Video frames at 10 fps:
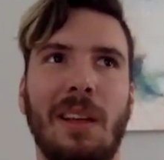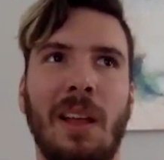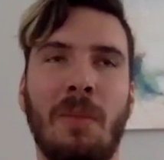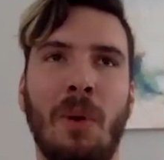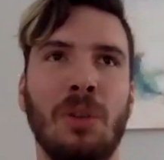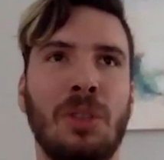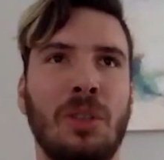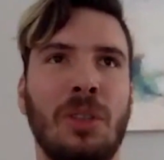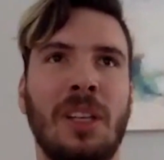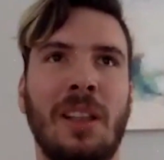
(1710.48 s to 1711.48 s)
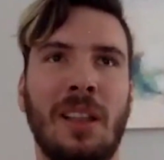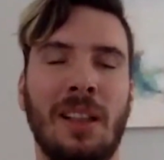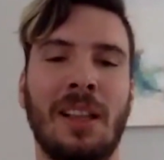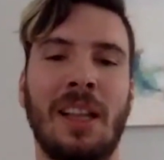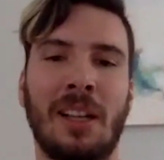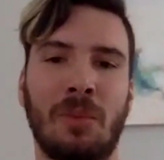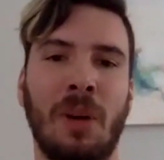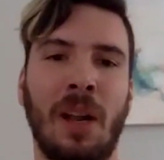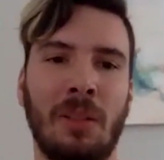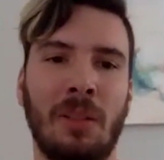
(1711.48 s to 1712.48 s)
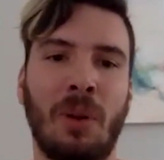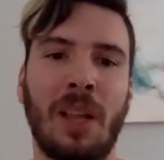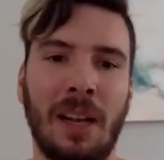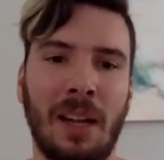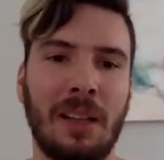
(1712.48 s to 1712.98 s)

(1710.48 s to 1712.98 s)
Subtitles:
emotionally, I think that that's when I draw it.